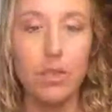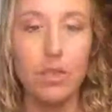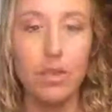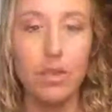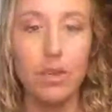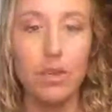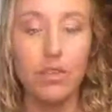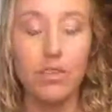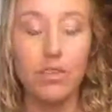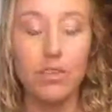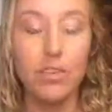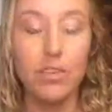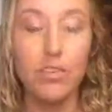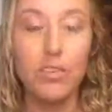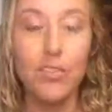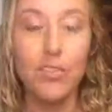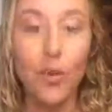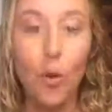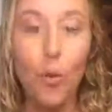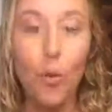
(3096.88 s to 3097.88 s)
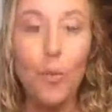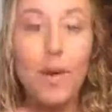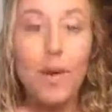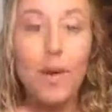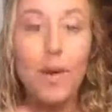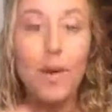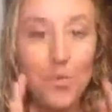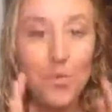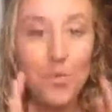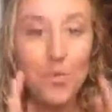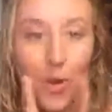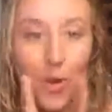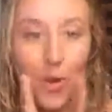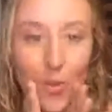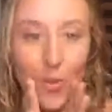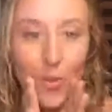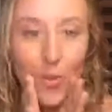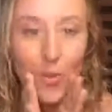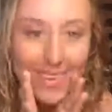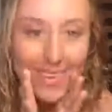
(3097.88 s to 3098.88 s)
Because there's so much more that
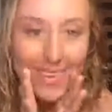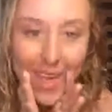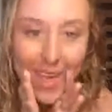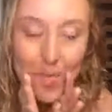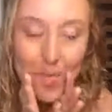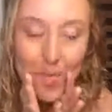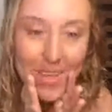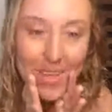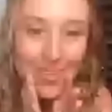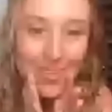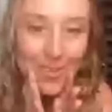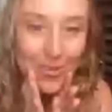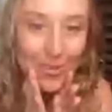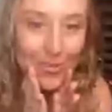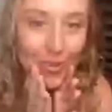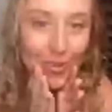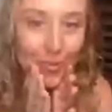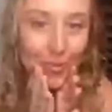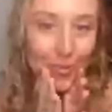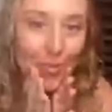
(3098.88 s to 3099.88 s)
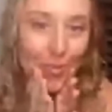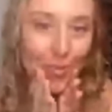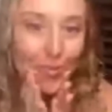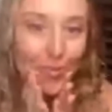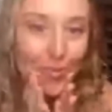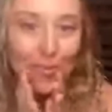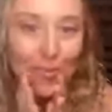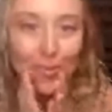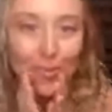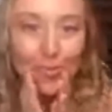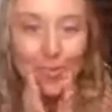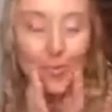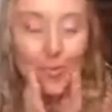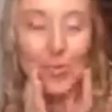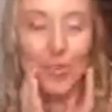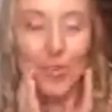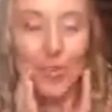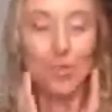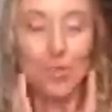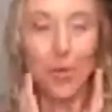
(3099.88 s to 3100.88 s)
we can tap into, so
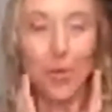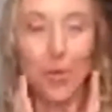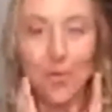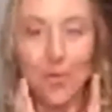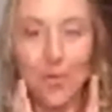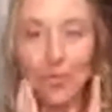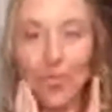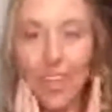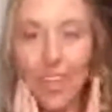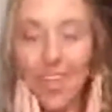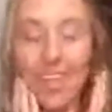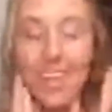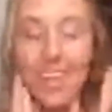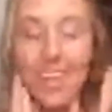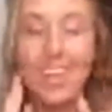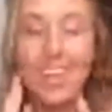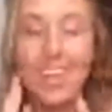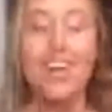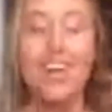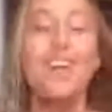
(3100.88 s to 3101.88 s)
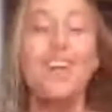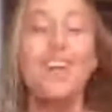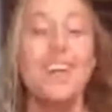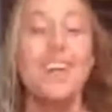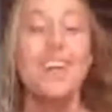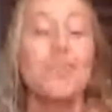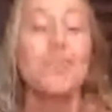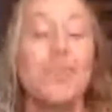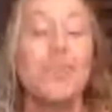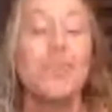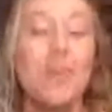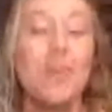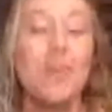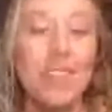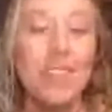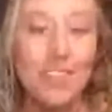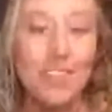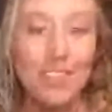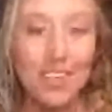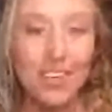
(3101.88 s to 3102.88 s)
much more. Okay, so women,
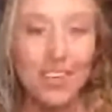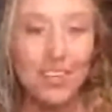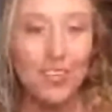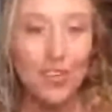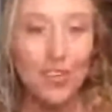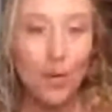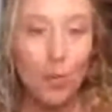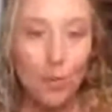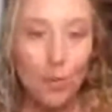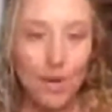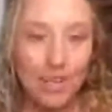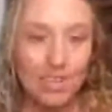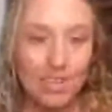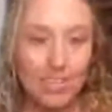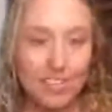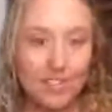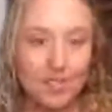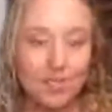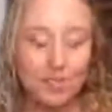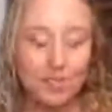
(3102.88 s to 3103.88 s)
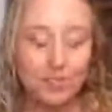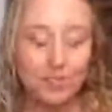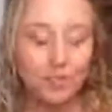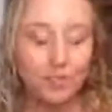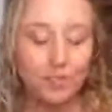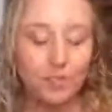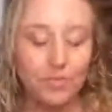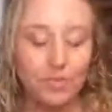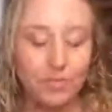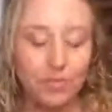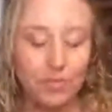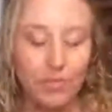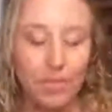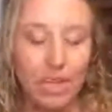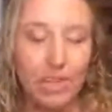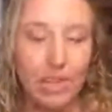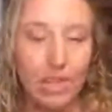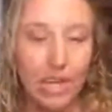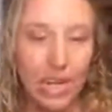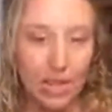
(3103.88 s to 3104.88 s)
so there's so much
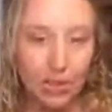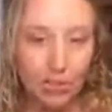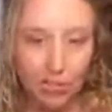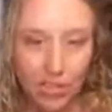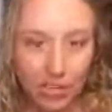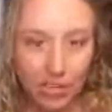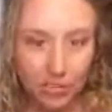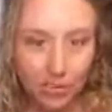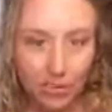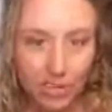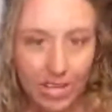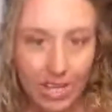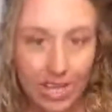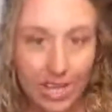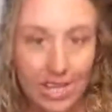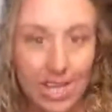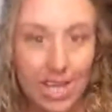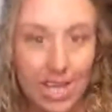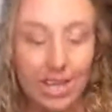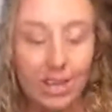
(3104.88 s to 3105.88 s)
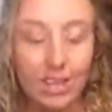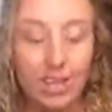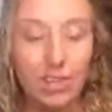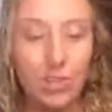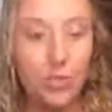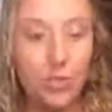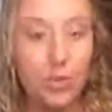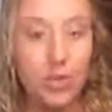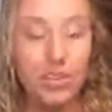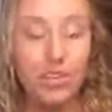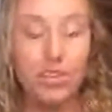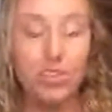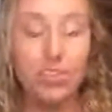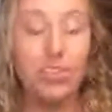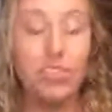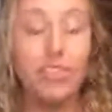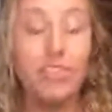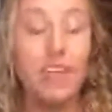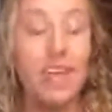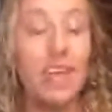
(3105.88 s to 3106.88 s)
that I have shared today again that you can
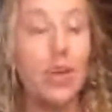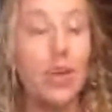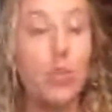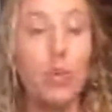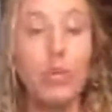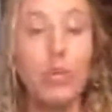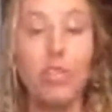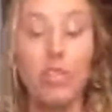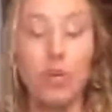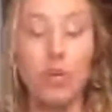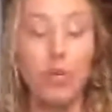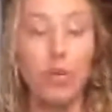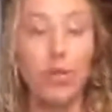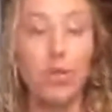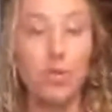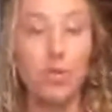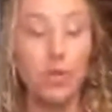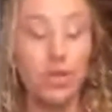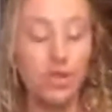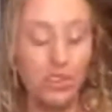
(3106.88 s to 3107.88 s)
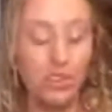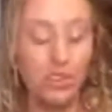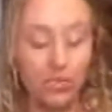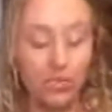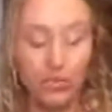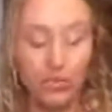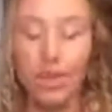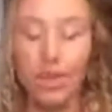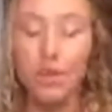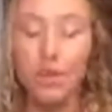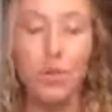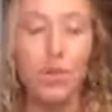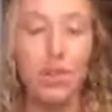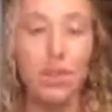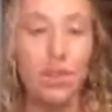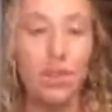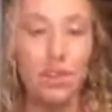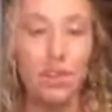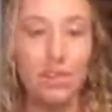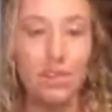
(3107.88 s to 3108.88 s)
just take with you and you can just run with
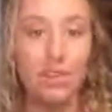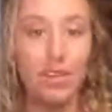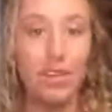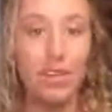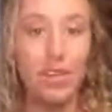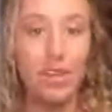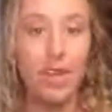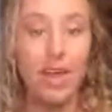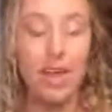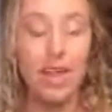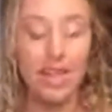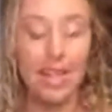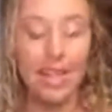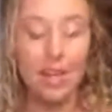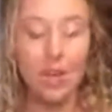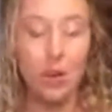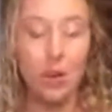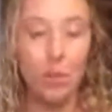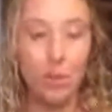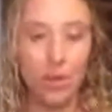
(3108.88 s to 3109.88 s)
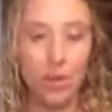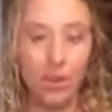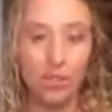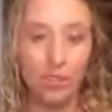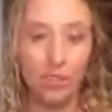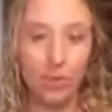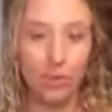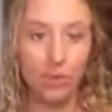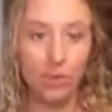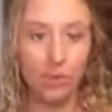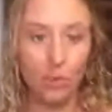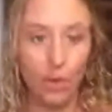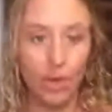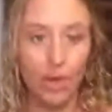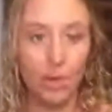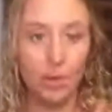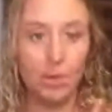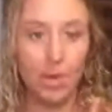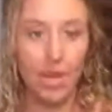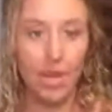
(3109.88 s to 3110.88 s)
it. And later I'm going to share as well
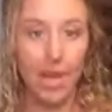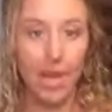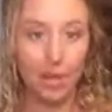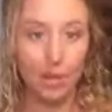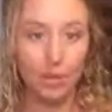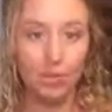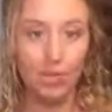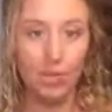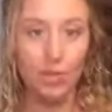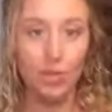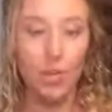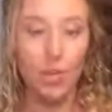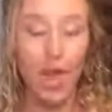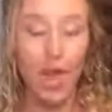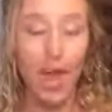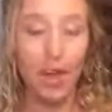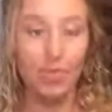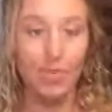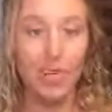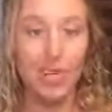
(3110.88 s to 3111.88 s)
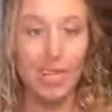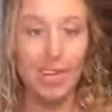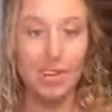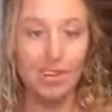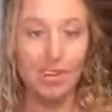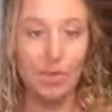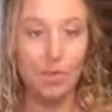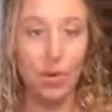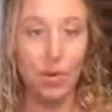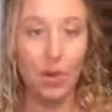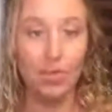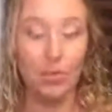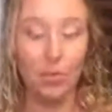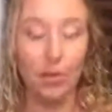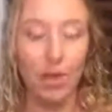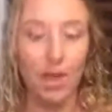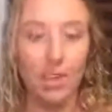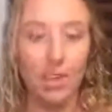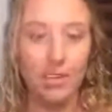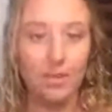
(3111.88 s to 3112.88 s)
about how to have an energy breath
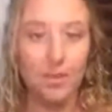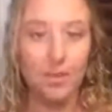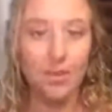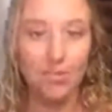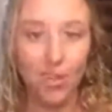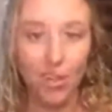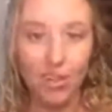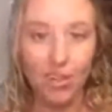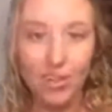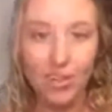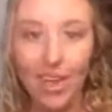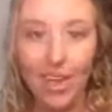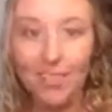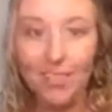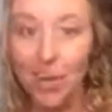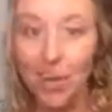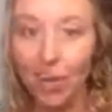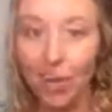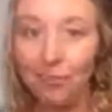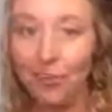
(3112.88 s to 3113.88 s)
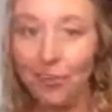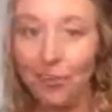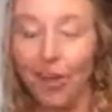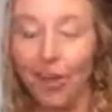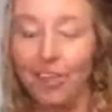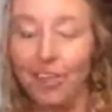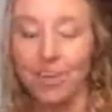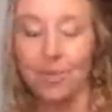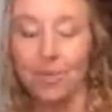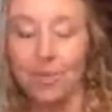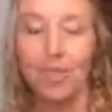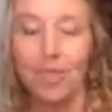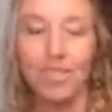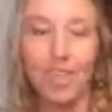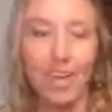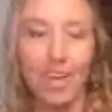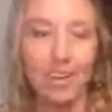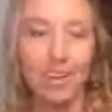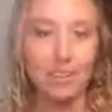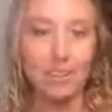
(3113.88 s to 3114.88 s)
orgasm. I have not forgotten about
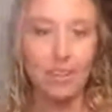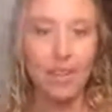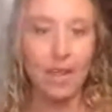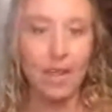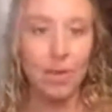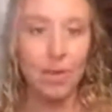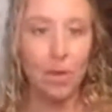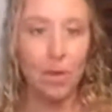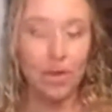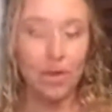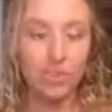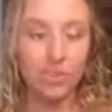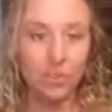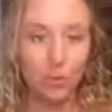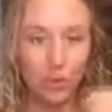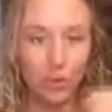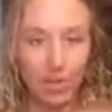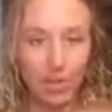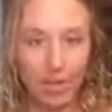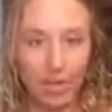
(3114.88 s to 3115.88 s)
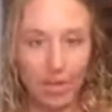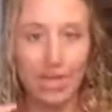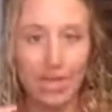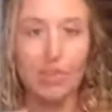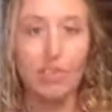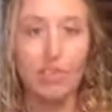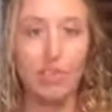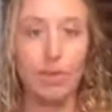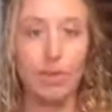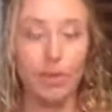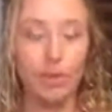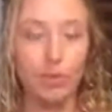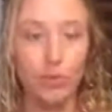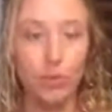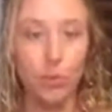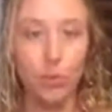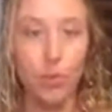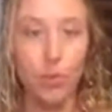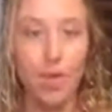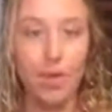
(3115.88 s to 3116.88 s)
that, but I just want to like
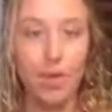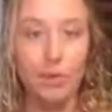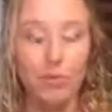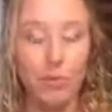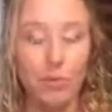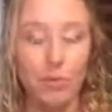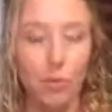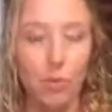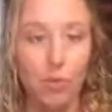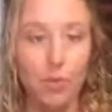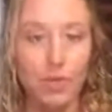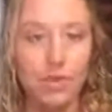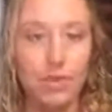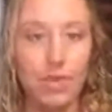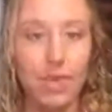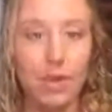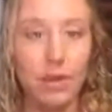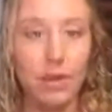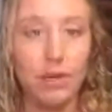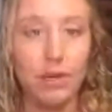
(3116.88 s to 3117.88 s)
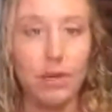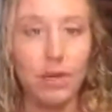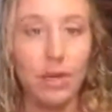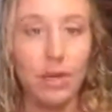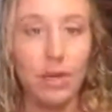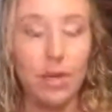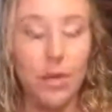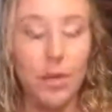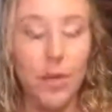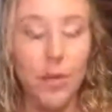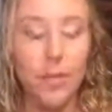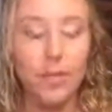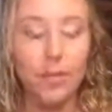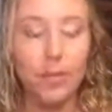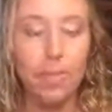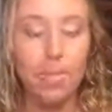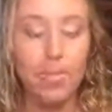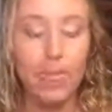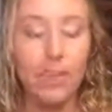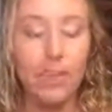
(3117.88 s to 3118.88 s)
zoom in for a moment here.
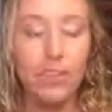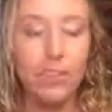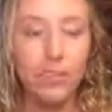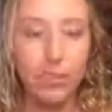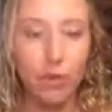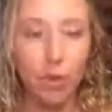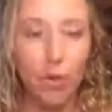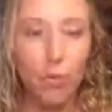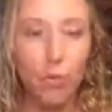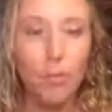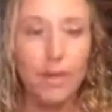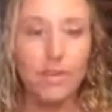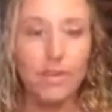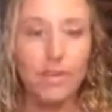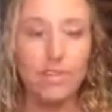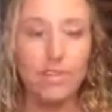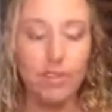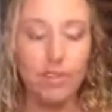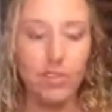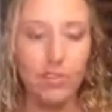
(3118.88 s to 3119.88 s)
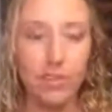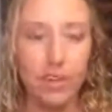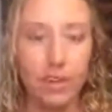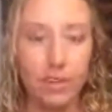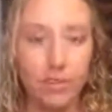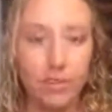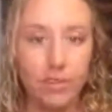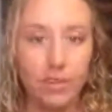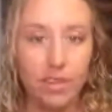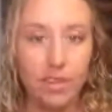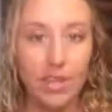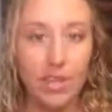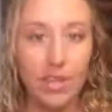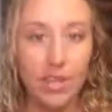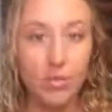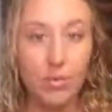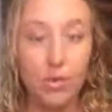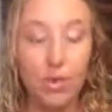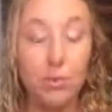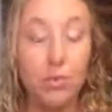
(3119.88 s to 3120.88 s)
There's so much that I've shared today that
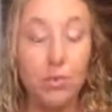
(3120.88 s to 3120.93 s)
you can